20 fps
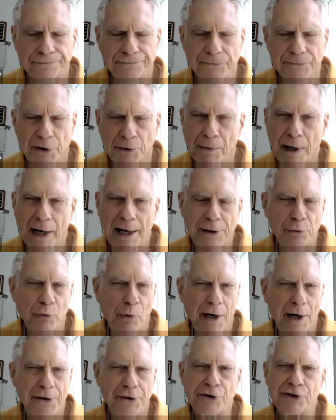The mind
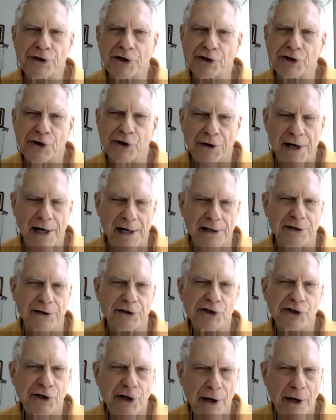wanders, it's okay.
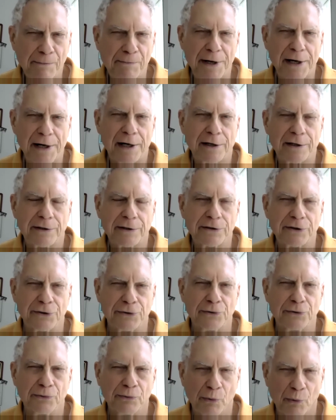Just come back to
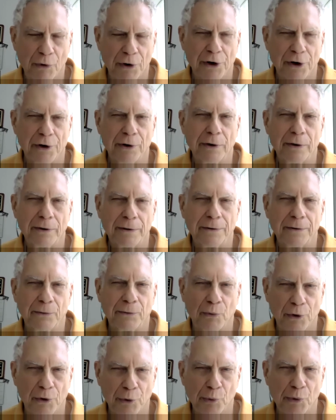where
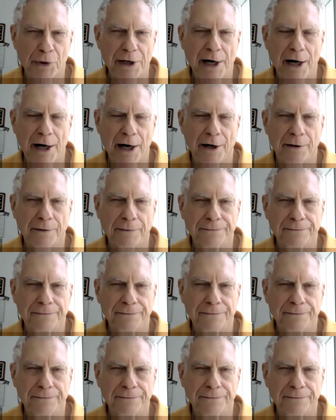we are.